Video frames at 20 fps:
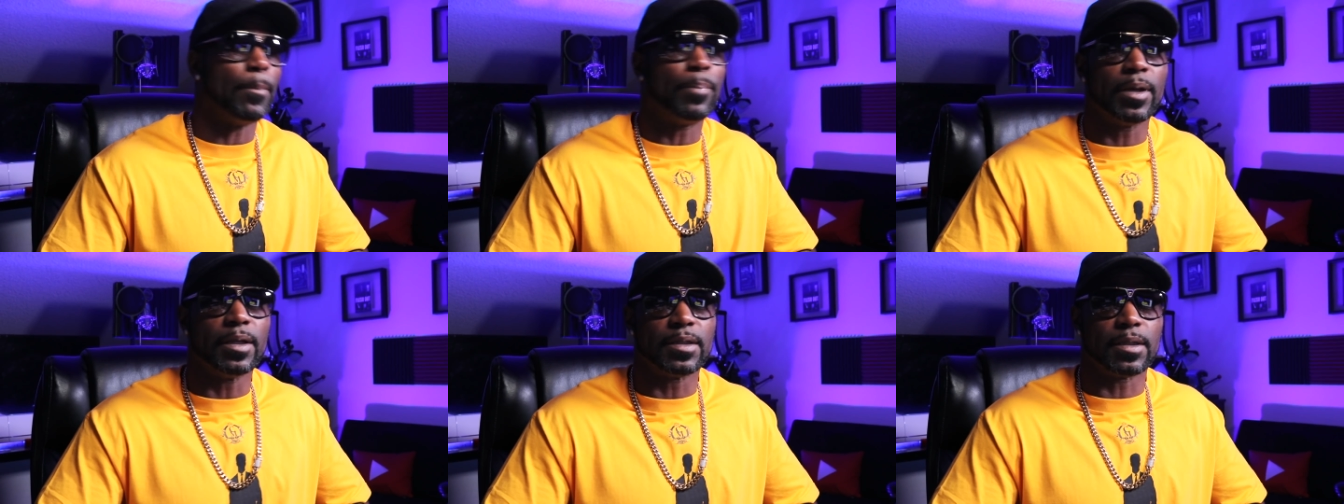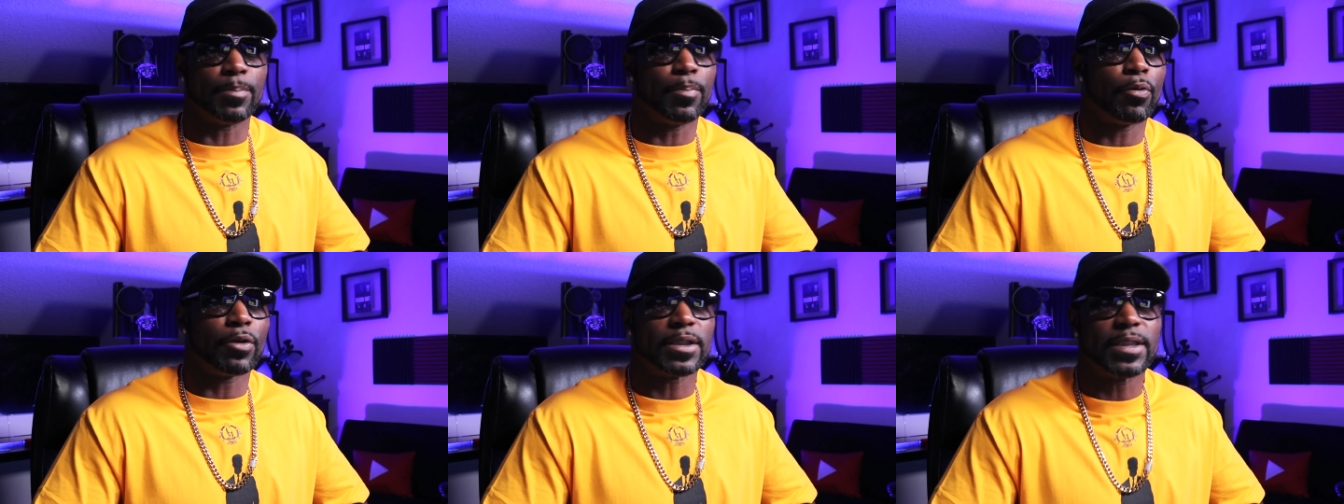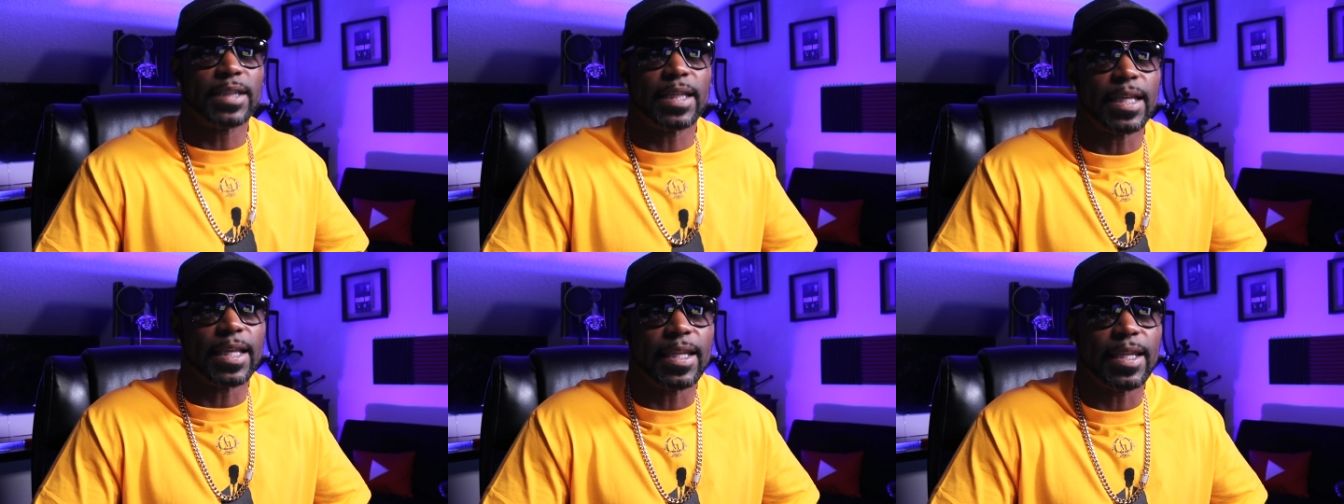a support
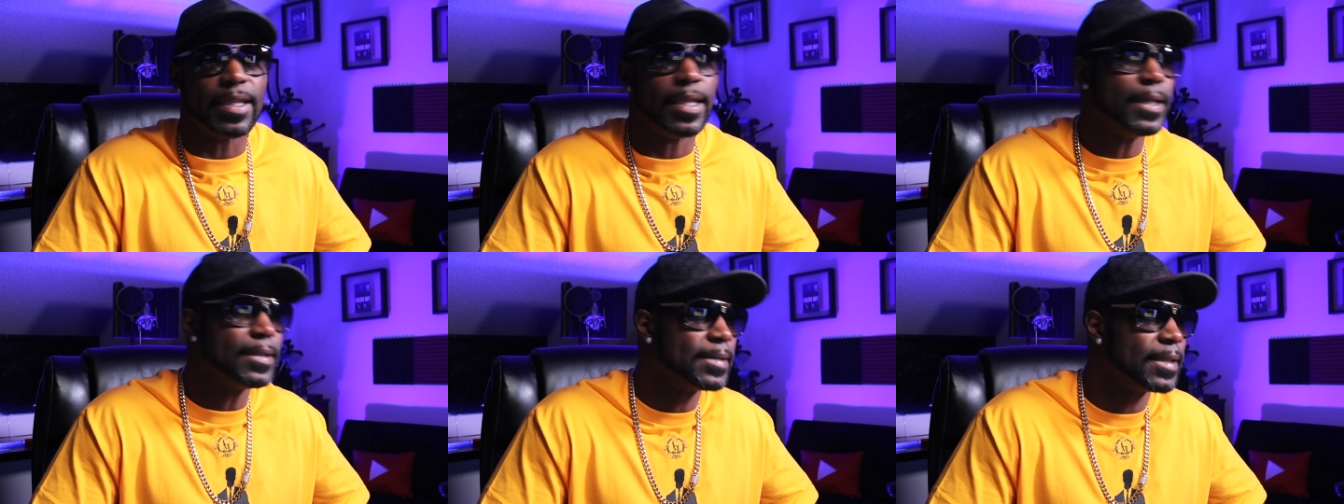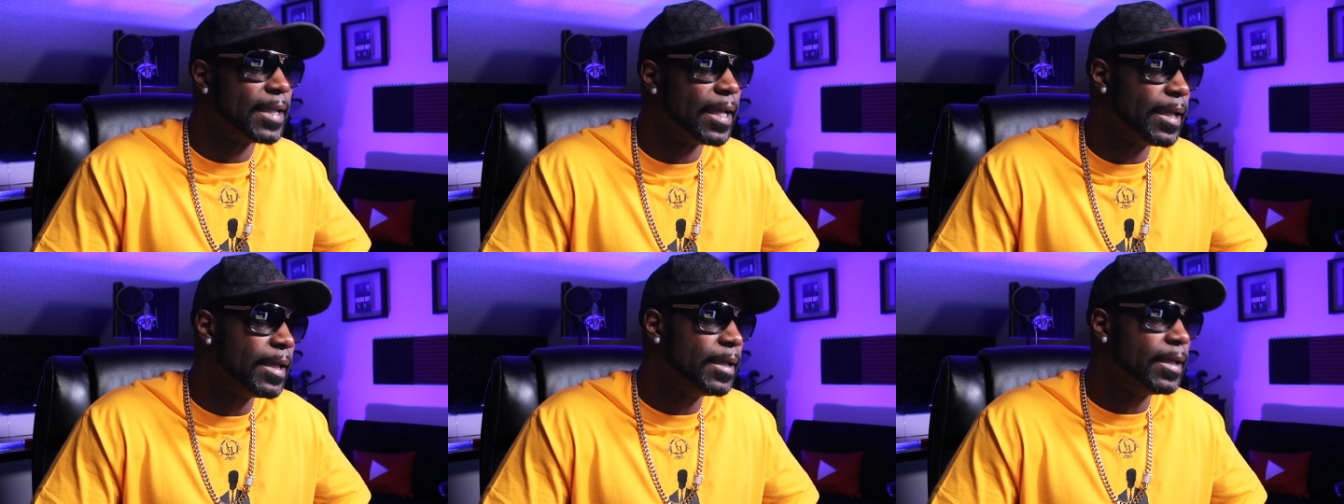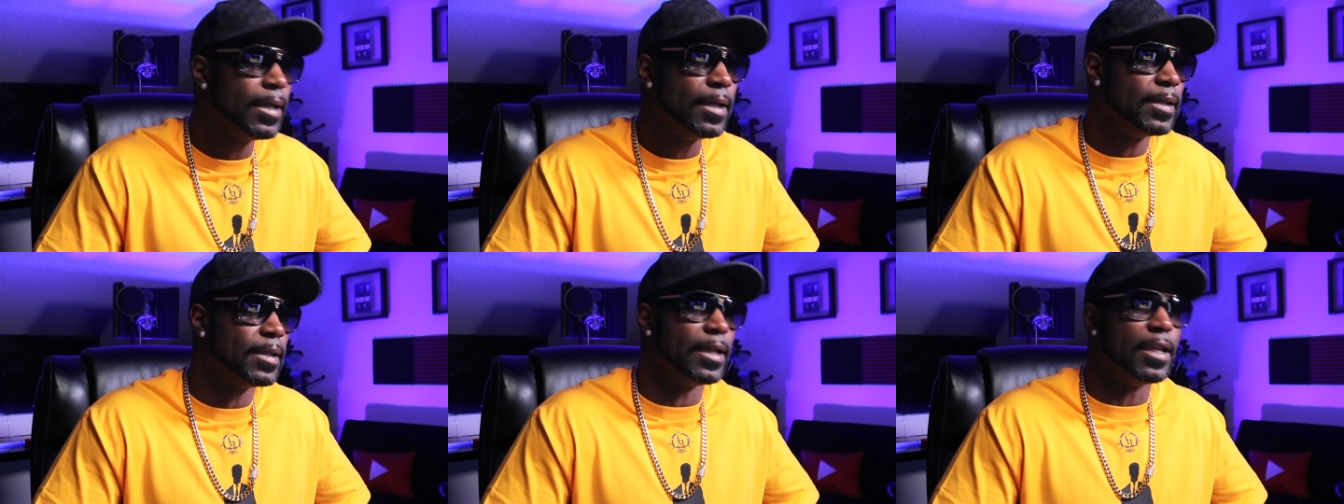ticket in yesterday.
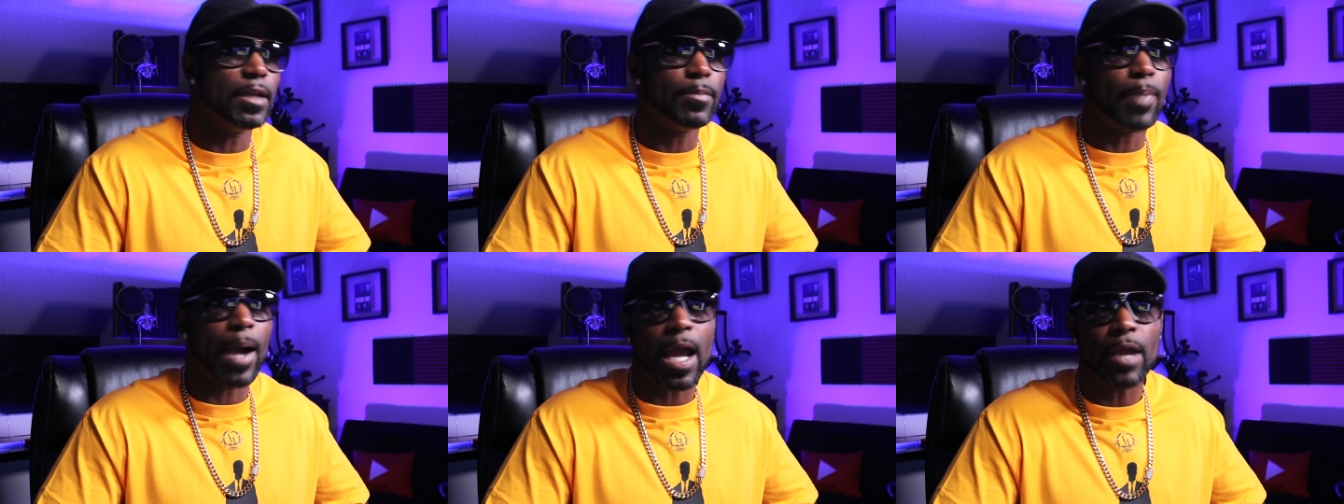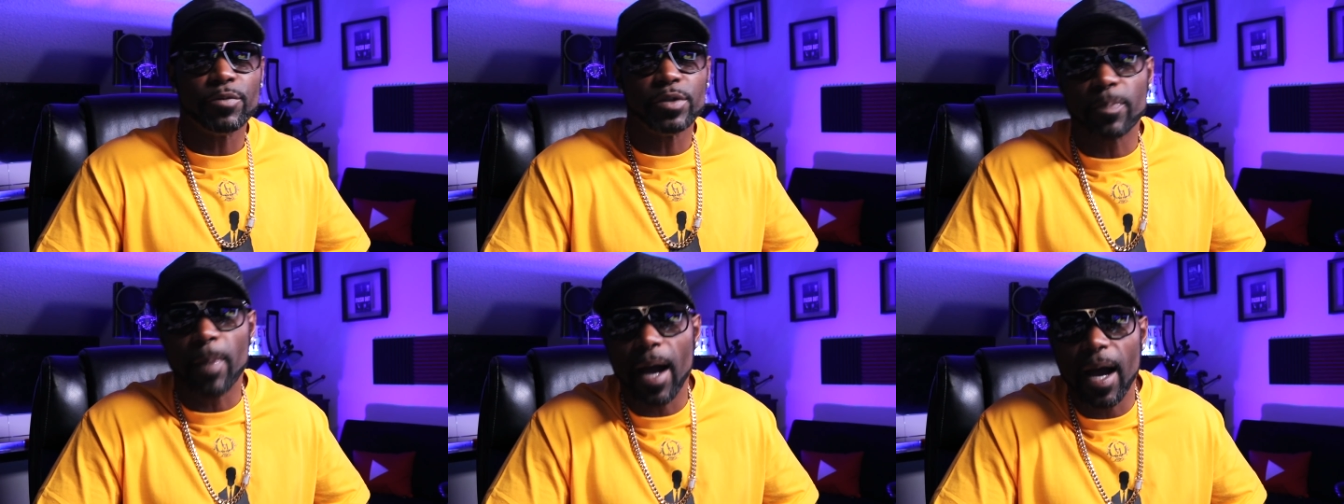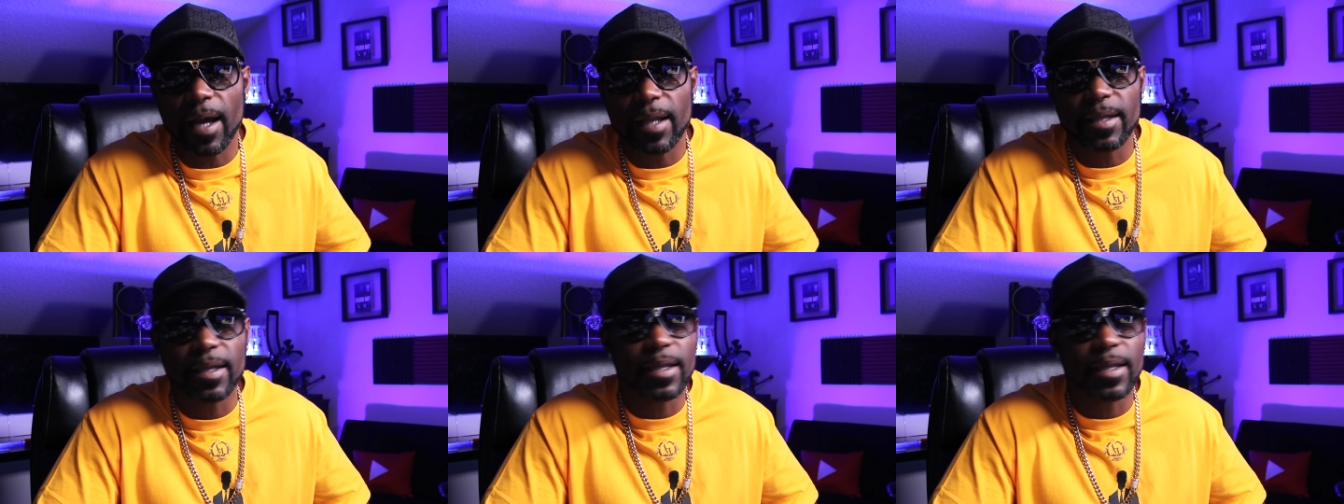Did anybody respond?